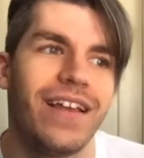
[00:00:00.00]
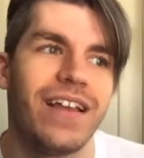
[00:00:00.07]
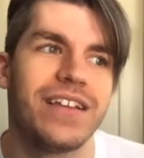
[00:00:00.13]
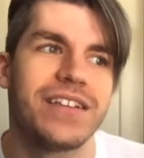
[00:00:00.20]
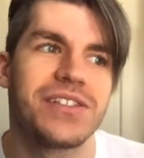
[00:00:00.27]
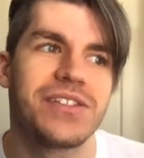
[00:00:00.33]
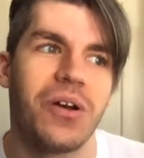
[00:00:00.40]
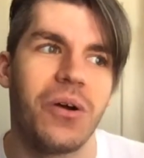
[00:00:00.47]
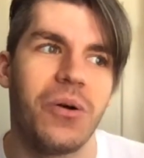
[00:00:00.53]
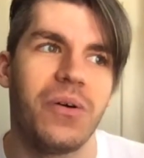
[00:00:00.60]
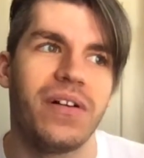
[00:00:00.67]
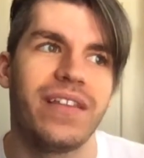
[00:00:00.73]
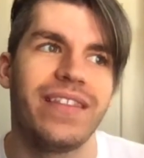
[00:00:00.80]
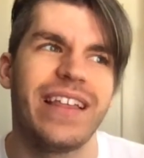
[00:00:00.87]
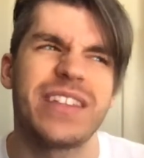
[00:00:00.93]
So
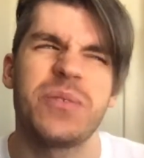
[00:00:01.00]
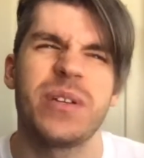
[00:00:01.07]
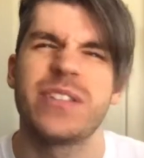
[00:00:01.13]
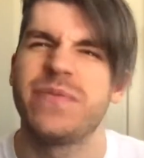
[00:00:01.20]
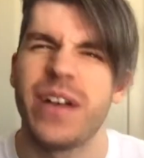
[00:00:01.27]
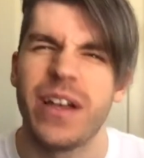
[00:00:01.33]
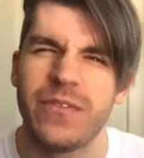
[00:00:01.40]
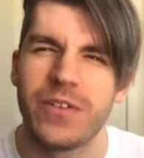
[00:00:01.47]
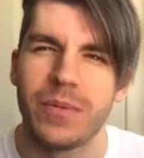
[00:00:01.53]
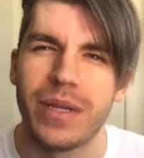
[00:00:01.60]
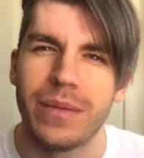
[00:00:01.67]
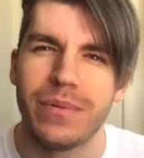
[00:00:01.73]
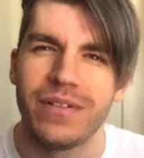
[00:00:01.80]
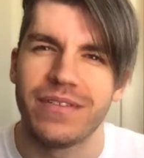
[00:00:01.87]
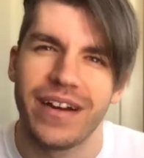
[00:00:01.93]
that's always fun for
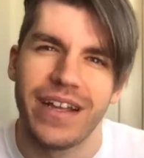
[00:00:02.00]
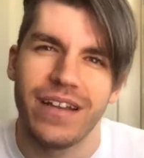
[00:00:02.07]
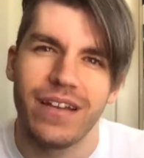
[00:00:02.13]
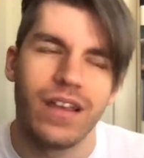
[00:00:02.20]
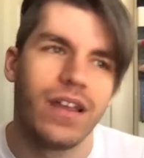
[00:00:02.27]
people, right?